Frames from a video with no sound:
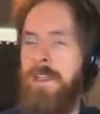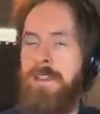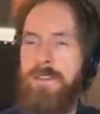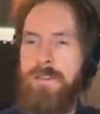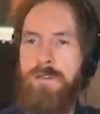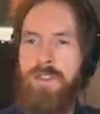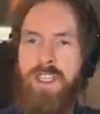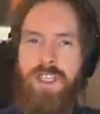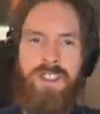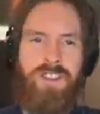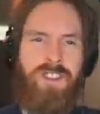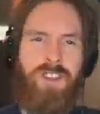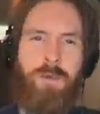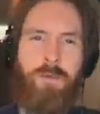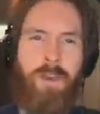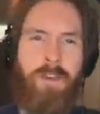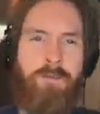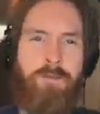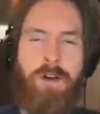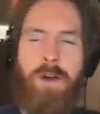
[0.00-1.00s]
So just
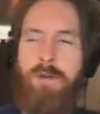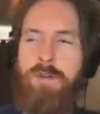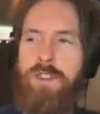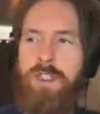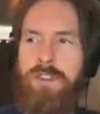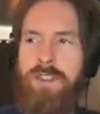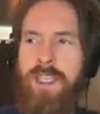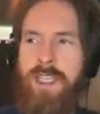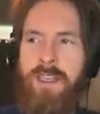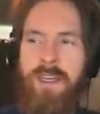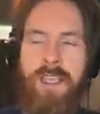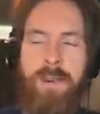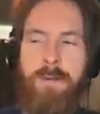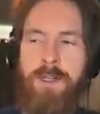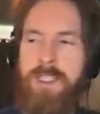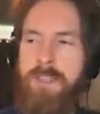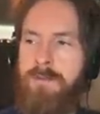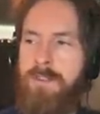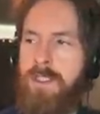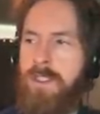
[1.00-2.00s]
on my phone, just take an
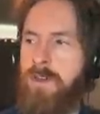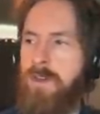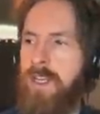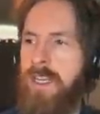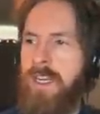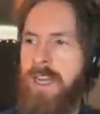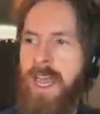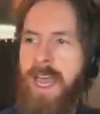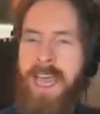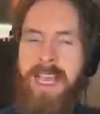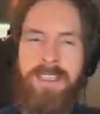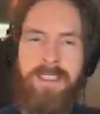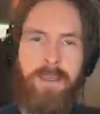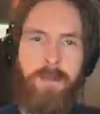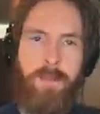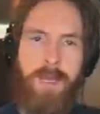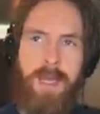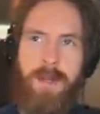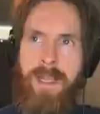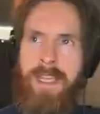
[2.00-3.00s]
image of the screen, ask
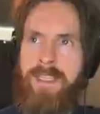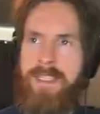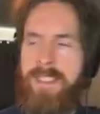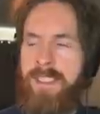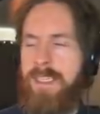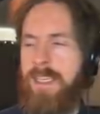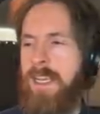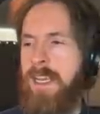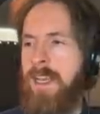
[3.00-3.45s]
about it,